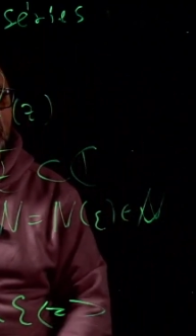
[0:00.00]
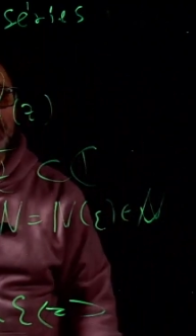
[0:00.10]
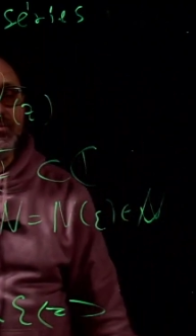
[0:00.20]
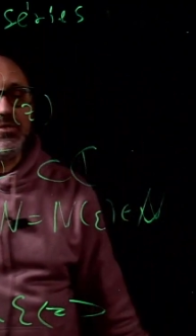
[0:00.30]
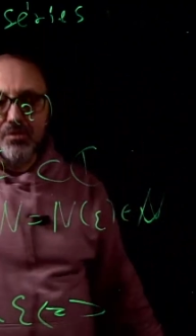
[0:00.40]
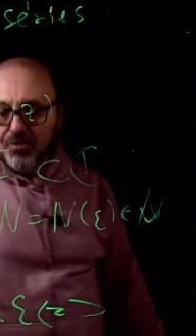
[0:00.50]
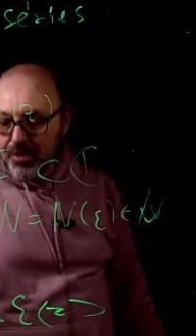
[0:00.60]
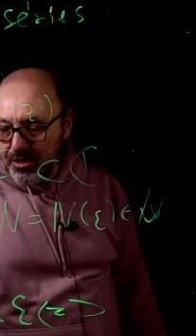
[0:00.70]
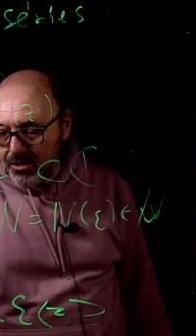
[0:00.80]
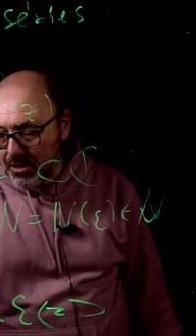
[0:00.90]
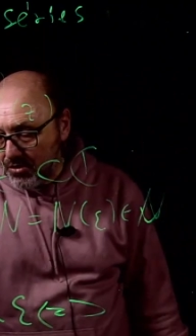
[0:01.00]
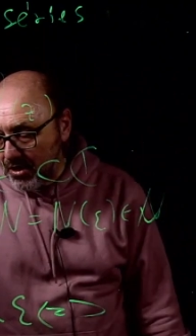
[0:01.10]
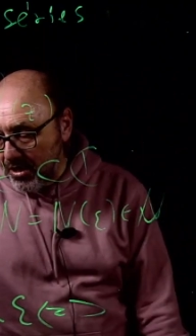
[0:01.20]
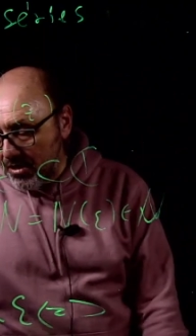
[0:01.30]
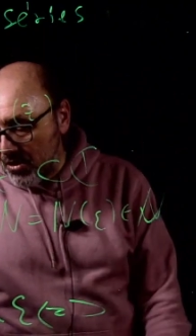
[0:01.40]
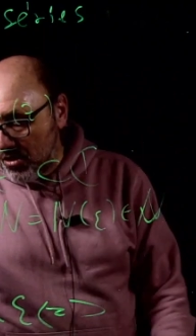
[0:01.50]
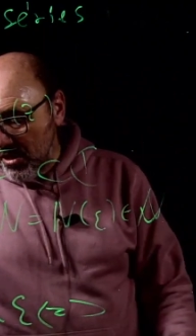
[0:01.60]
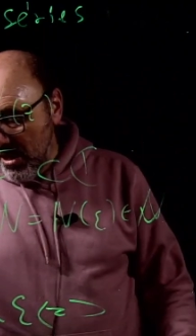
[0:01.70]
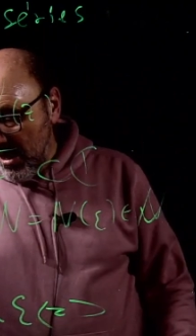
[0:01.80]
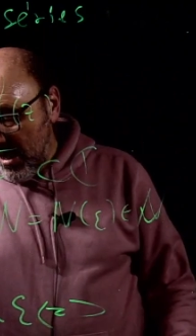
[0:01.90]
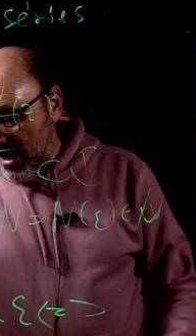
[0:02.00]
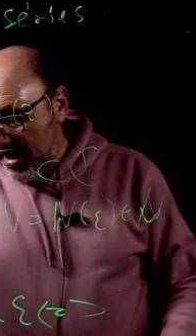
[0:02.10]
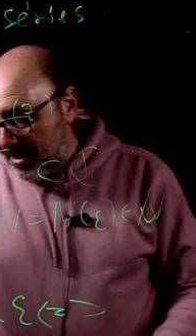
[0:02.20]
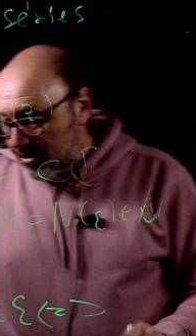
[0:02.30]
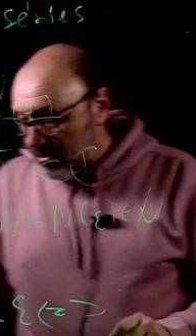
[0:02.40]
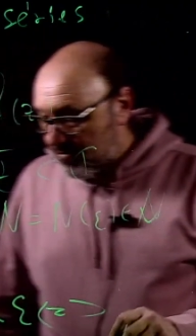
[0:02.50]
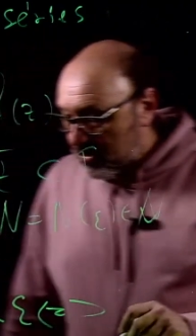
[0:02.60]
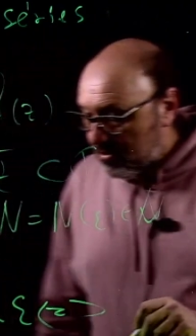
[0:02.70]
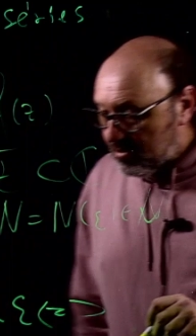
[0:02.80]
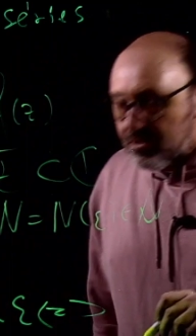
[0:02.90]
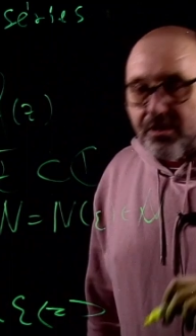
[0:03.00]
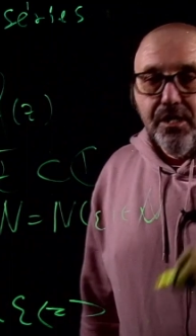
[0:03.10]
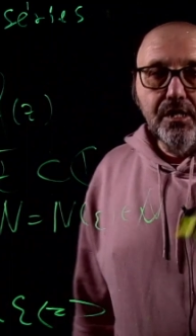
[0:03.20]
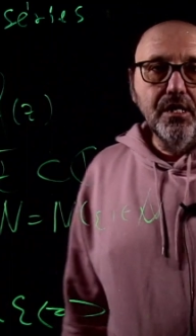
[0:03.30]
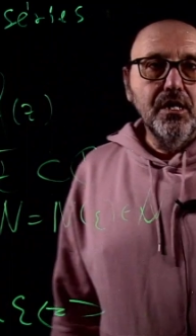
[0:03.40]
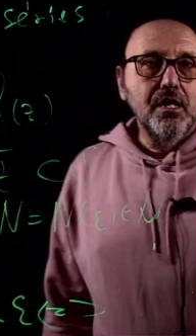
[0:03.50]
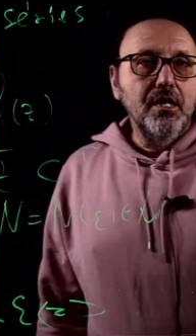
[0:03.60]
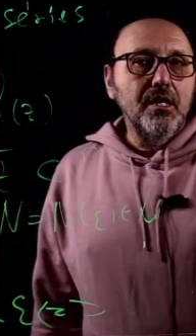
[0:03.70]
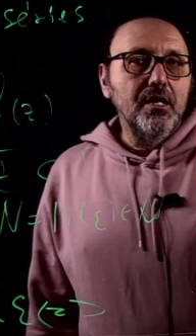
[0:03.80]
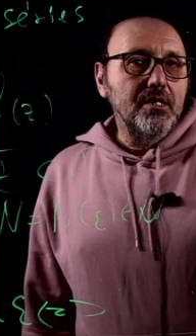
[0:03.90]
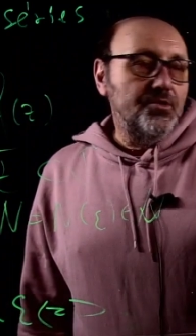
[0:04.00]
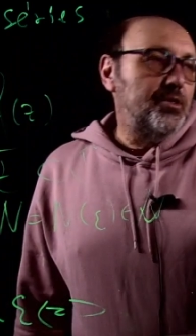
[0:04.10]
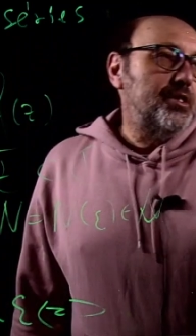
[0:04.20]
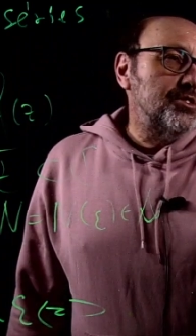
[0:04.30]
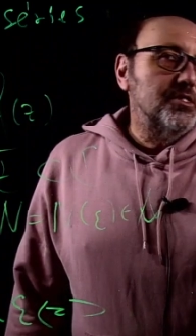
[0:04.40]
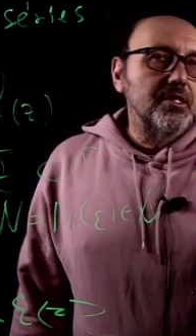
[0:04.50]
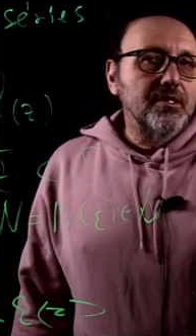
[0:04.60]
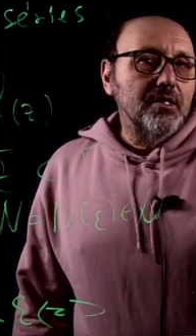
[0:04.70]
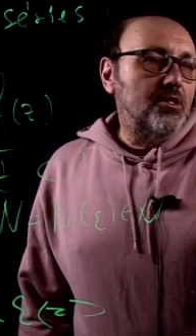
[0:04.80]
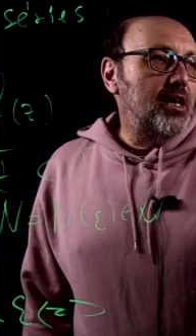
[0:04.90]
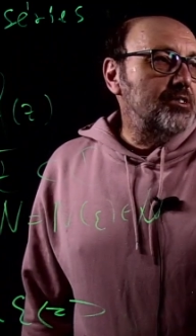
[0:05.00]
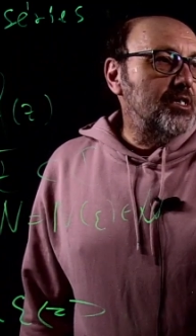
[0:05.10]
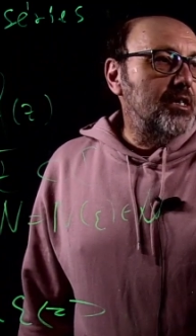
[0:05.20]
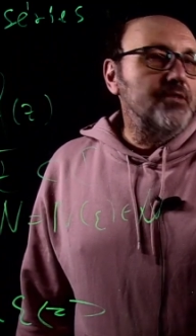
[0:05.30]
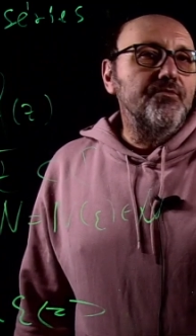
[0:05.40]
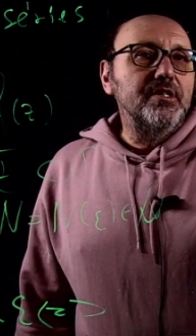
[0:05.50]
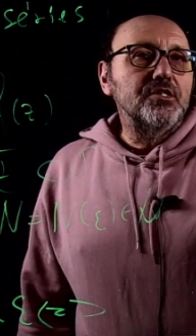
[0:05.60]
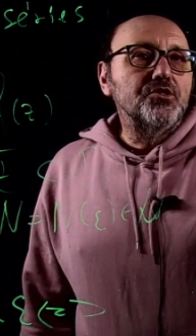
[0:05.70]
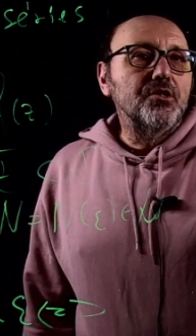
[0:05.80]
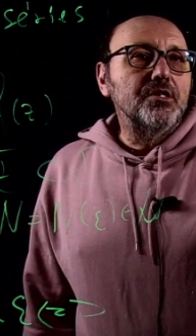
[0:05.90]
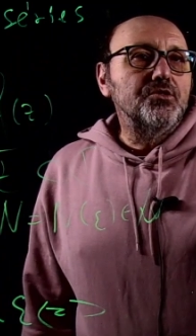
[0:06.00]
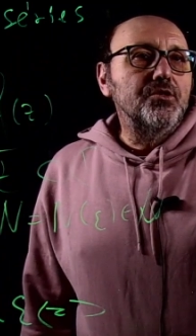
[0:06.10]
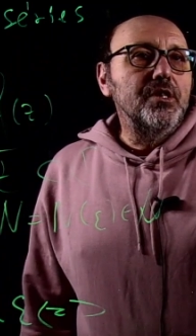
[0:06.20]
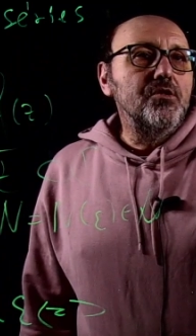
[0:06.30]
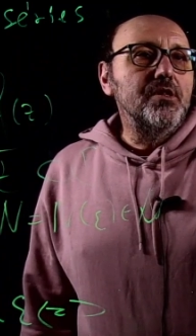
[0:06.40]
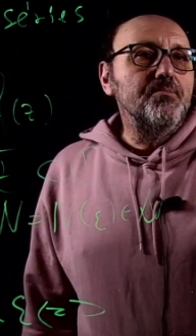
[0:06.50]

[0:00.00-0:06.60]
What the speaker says: So you can see here, and of course there is the classical Weierstrass theorem.